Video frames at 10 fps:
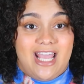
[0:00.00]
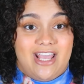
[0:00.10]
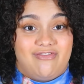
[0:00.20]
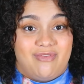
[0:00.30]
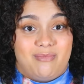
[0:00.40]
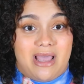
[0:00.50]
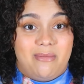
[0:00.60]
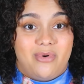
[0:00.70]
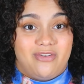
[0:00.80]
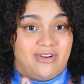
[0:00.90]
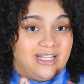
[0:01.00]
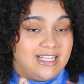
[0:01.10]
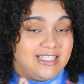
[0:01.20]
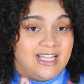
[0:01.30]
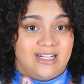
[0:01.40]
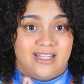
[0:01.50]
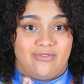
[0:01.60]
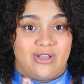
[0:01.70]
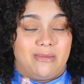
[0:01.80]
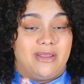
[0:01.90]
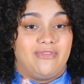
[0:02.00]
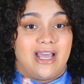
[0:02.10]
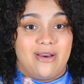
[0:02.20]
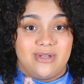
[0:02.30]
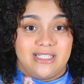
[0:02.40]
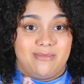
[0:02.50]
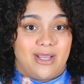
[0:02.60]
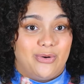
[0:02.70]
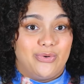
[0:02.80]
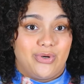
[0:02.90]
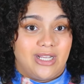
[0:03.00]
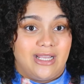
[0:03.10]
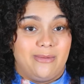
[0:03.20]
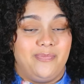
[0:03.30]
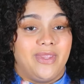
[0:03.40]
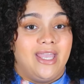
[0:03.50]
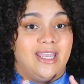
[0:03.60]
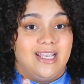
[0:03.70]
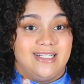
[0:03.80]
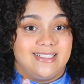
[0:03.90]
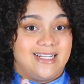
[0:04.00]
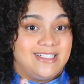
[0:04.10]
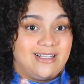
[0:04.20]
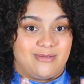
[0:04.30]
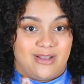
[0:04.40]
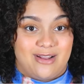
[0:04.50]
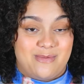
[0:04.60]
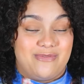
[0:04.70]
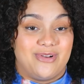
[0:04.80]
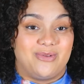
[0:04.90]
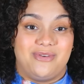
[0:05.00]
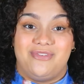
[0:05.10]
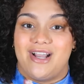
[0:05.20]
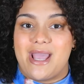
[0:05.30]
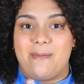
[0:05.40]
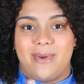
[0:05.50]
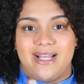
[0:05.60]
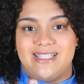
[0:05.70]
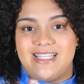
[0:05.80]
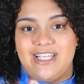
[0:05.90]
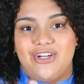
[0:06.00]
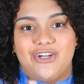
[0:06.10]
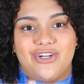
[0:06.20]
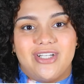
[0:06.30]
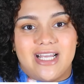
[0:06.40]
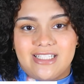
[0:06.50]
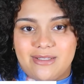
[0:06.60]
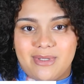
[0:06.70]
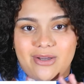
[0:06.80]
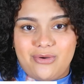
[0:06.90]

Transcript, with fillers: If my boyfriend, let's say I didn't live with him, if I was in my own crib, he decided to stop talking to me for three fucking months, you're dead to me.